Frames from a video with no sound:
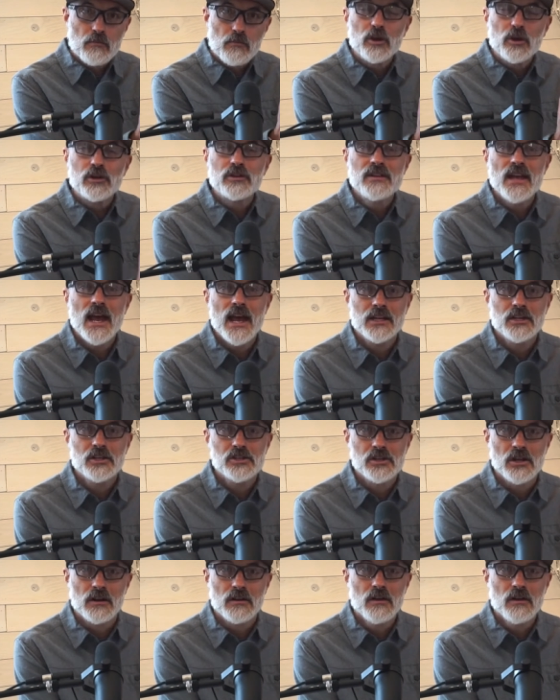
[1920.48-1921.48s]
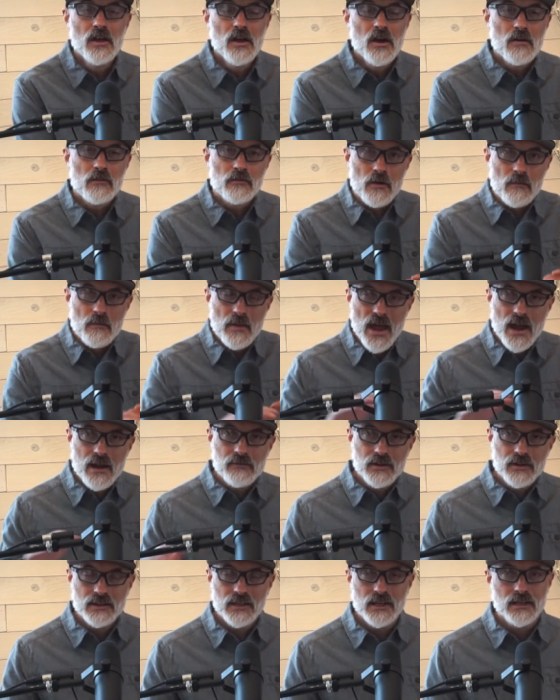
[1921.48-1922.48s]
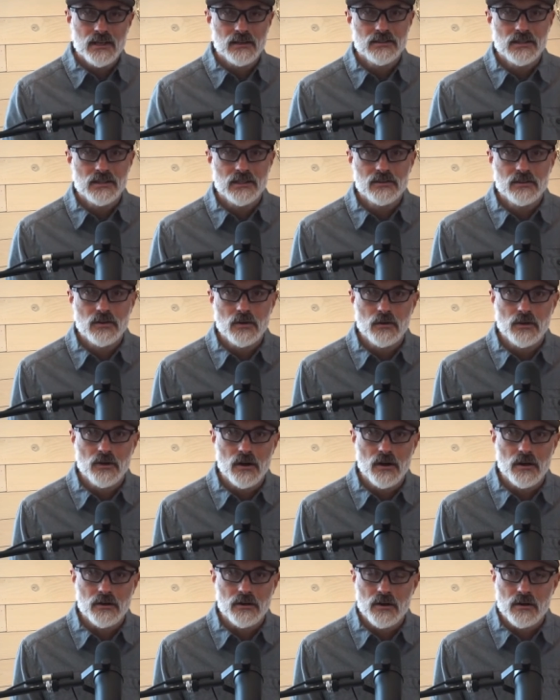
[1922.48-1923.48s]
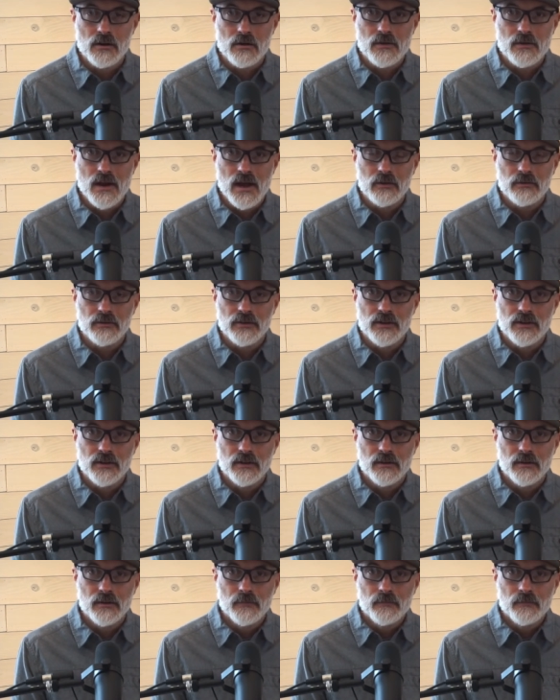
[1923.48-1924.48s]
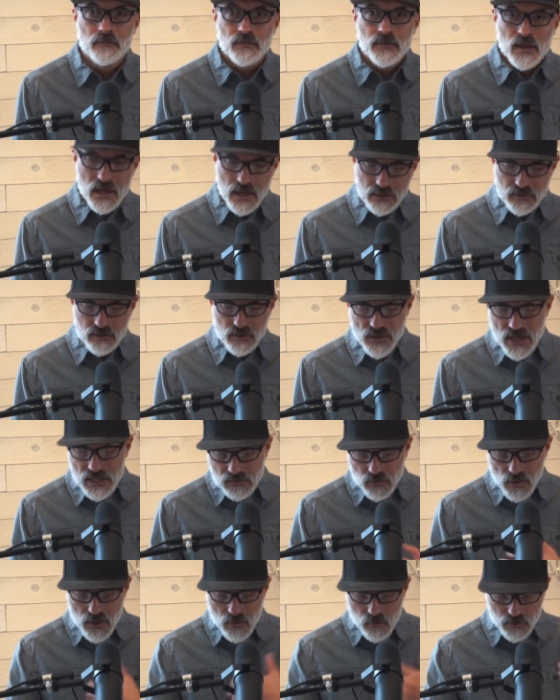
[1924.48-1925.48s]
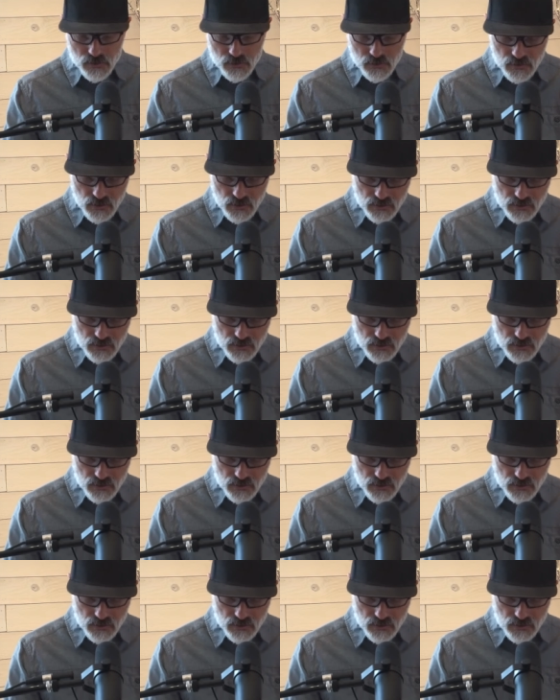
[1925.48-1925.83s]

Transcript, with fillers: protection from everything else that's going on around. And so that's what I want you to